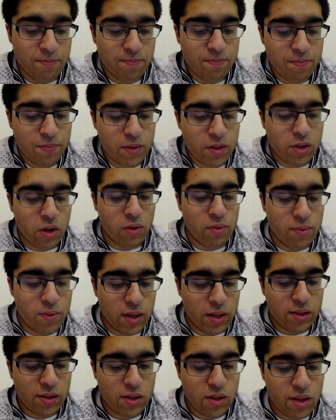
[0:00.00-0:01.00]
So
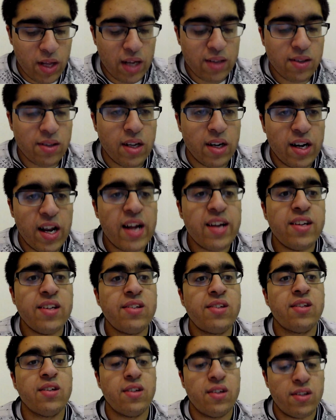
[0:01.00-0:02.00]
that's the lead
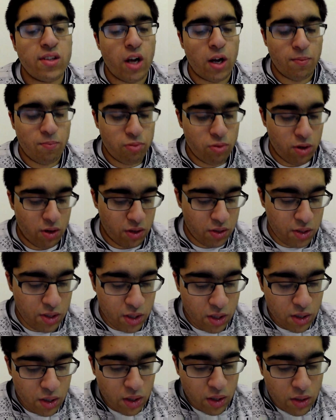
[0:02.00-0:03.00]
is the desired product.
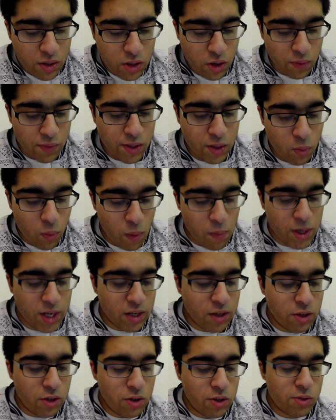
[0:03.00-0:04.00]
So obviously what we're
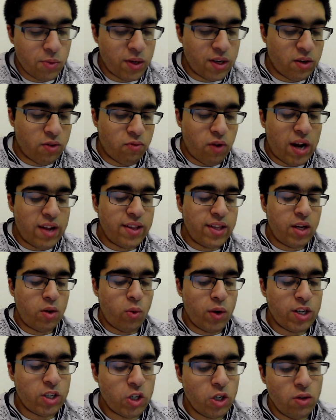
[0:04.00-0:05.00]
going to do is we're going to write the
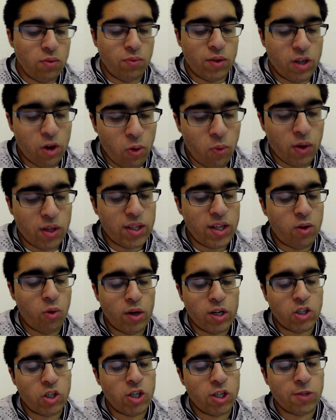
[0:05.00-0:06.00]
equation. We know what the
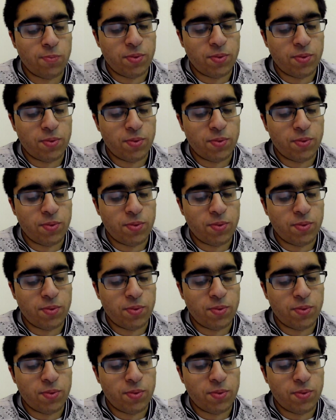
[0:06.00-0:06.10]
equation is.